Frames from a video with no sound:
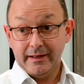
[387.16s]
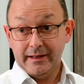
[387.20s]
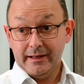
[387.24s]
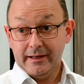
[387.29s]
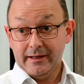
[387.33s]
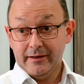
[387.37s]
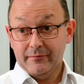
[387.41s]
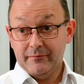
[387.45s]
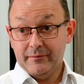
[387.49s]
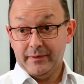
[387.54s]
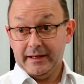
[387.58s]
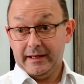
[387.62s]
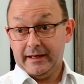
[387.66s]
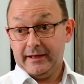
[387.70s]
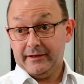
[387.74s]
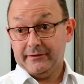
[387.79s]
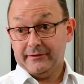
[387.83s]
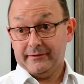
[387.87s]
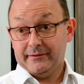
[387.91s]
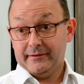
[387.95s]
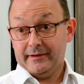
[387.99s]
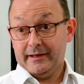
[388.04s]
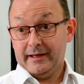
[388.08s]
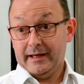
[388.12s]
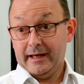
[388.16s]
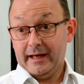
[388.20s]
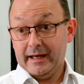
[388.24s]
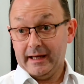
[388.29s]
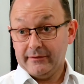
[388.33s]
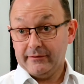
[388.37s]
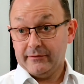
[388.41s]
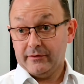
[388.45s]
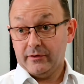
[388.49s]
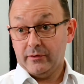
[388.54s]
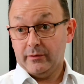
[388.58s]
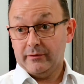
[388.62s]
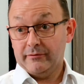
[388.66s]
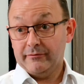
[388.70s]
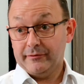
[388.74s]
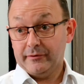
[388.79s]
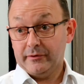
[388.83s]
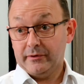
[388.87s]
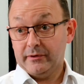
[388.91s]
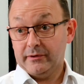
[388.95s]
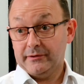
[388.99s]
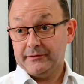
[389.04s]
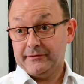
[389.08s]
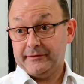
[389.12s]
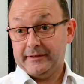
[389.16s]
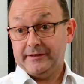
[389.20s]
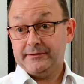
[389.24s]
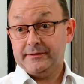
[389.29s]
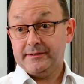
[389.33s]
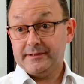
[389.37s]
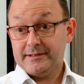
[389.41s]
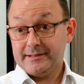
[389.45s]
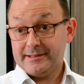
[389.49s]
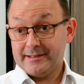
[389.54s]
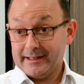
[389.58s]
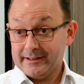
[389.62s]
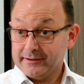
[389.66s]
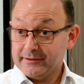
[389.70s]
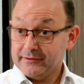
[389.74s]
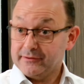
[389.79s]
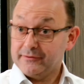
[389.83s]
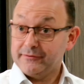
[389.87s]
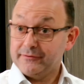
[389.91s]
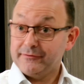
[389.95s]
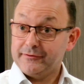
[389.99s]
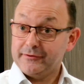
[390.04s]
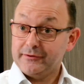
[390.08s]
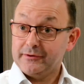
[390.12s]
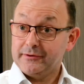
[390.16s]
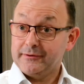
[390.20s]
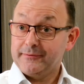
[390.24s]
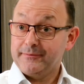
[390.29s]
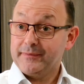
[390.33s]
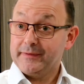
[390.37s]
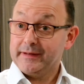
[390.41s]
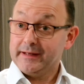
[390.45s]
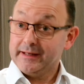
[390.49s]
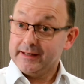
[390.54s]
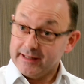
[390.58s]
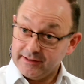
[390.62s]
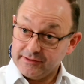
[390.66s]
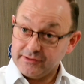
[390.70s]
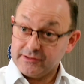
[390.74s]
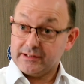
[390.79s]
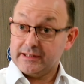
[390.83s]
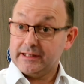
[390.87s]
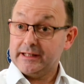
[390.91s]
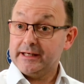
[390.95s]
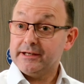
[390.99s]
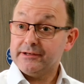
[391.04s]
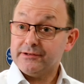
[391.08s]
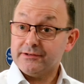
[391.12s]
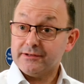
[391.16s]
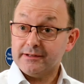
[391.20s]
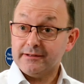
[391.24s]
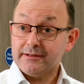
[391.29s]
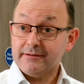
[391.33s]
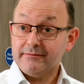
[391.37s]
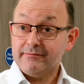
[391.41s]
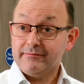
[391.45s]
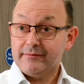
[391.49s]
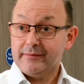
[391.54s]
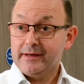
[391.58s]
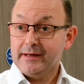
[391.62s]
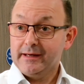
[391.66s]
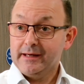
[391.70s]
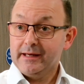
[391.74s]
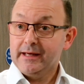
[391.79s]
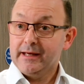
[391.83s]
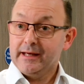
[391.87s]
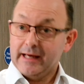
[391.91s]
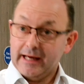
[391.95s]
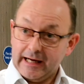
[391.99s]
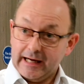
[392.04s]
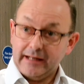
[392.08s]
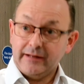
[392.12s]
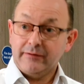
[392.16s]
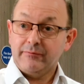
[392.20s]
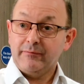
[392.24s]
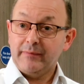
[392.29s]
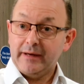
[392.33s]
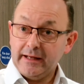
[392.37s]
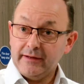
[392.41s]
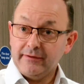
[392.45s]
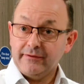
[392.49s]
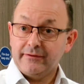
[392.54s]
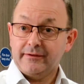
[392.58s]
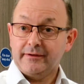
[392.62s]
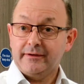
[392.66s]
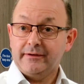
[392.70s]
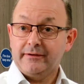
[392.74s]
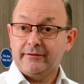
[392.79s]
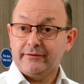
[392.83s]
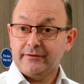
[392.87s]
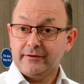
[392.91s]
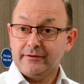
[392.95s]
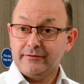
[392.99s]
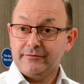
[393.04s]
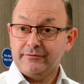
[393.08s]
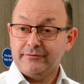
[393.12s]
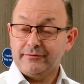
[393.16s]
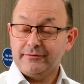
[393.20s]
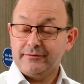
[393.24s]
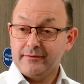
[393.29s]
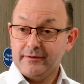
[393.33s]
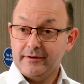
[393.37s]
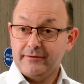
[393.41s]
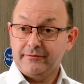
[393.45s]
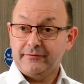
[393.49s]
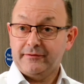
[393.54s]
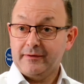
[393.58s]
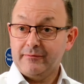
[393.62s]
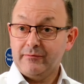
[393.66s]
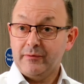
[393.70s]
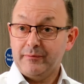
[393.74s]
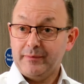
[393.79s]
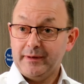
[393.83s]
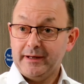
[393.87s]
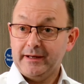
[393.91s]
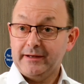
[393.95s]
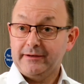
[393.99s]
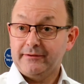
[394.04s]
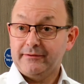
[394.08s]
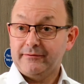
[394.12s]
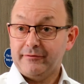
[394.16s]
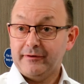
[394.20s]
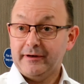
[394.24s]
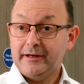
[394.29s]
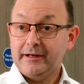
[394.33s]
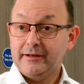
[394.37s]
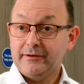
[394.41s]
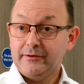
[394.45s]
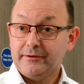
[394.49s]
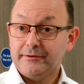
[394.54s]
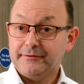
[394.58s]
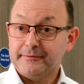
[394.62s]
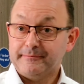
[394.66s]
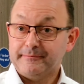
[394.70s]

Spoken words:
BS 8214 sets the standards for installation and maintenance of timber-based fire doors.